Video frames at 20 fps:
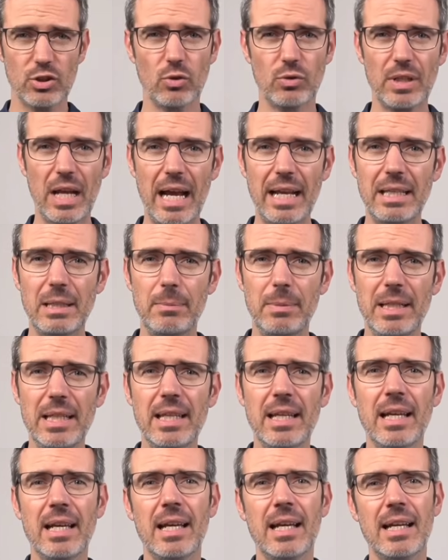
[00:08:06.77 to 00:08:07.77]
So
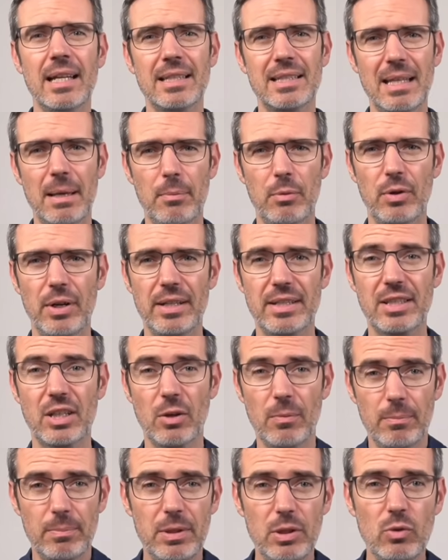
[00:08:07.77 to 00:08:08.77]
TiDB separates
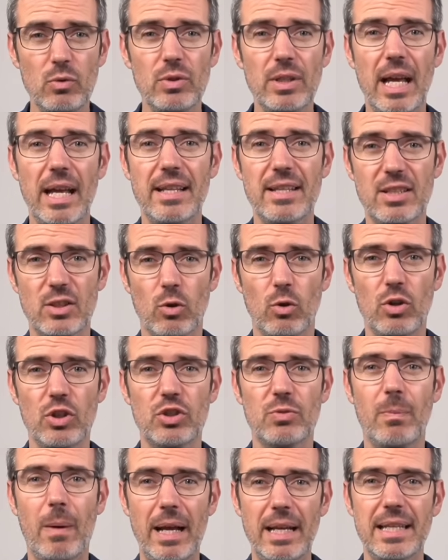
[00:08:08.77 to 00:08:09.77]
compute and
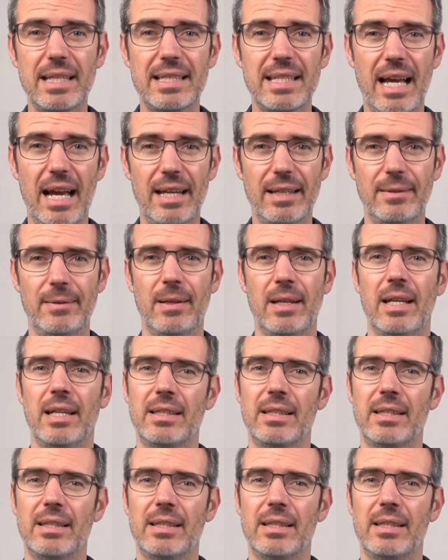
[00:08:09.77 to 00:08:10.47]
storage by design.